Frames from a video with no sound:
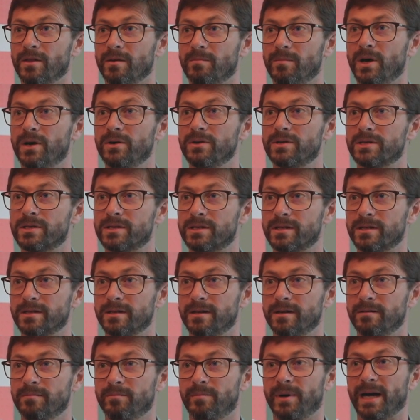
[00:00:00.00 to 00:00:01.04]
the most,
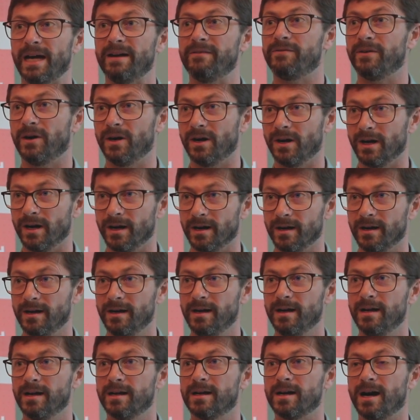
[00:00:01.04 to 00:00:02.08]
by far,
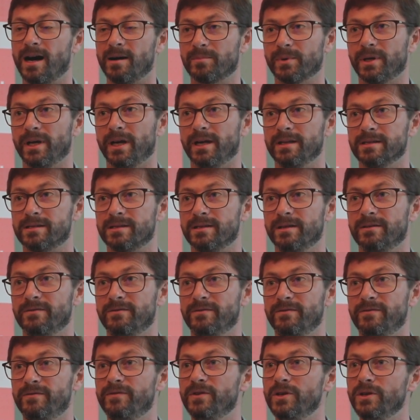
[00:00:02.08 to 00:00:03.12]
comprehensive
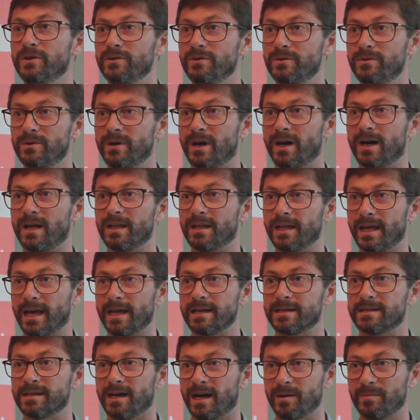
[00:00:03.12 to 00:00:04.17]
view on
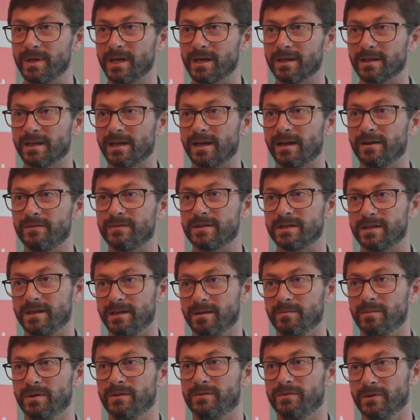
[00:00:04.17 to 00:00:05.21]
that topic that I've
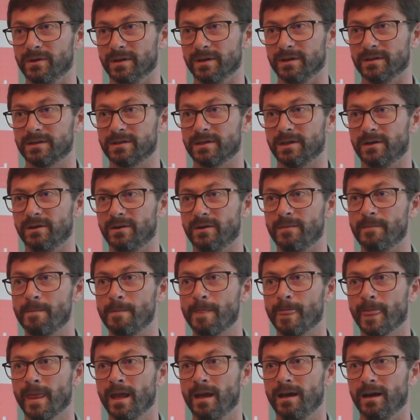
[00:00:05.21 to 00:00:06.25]
seen before. So
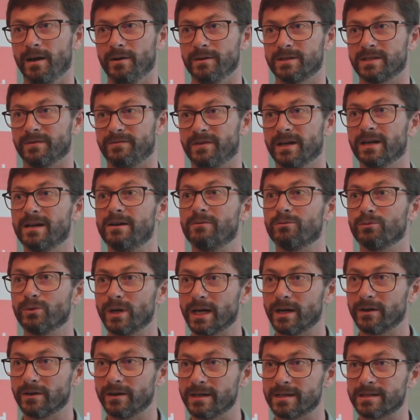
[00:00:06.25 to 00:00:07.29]
it's a very
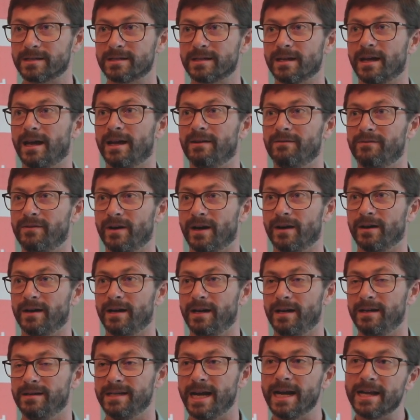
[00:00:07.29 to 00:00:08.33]
rigorous and
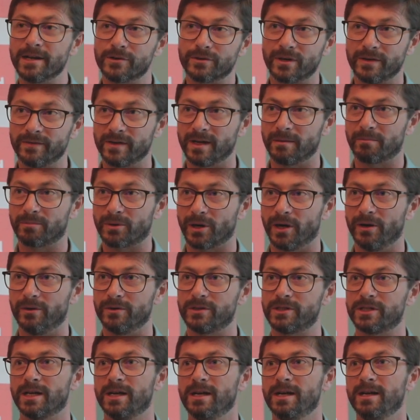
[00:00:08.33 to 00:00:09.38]
very data-driven
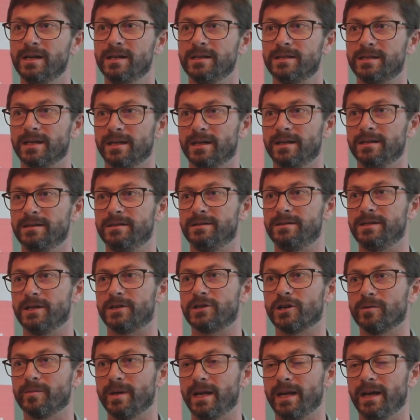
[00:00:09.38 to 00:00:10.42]
approach to
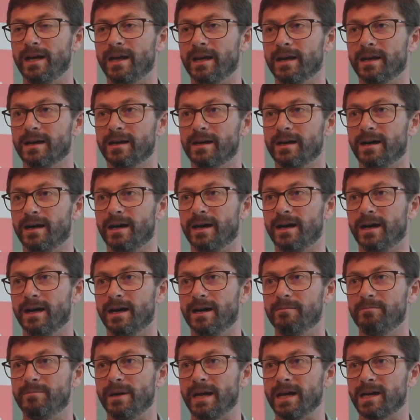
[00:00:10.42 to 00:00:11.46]
determining
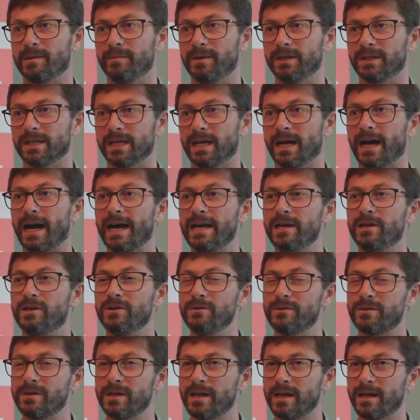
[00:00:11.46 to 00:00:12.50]
bankability. I
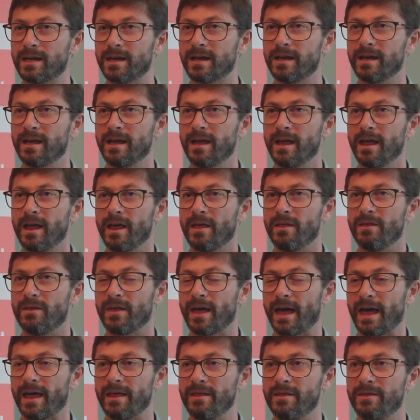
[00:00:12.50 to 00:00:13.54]
do think
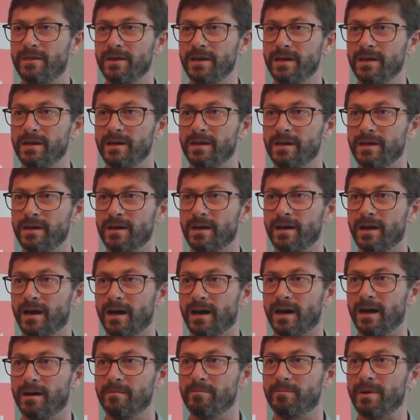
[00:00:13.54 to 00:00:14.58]
that the
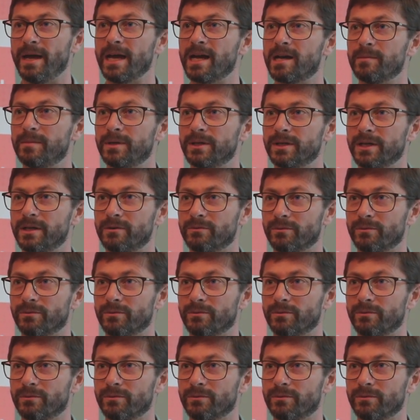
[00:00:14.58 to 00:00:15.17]
bankability